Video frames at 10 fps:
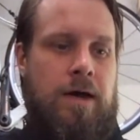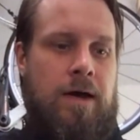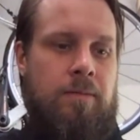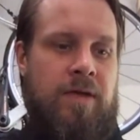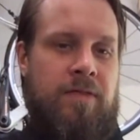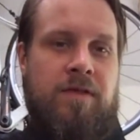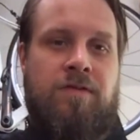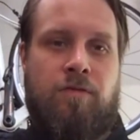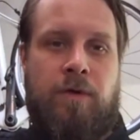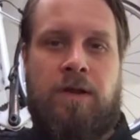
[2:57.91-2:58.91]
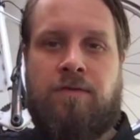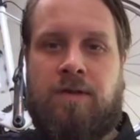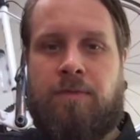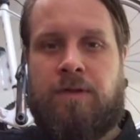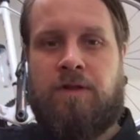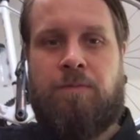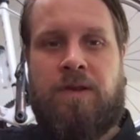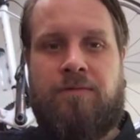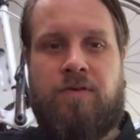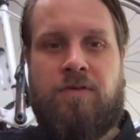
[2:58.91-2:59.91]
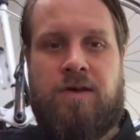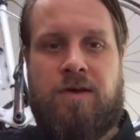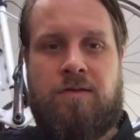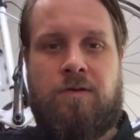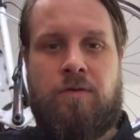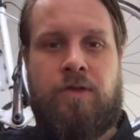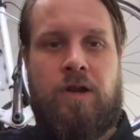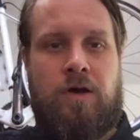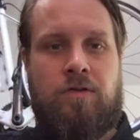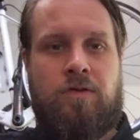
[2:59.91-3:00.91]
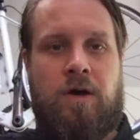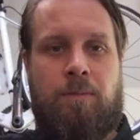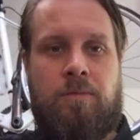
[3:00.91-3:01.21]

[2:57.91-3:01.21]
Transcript: And this is really something that's been emphasized over the last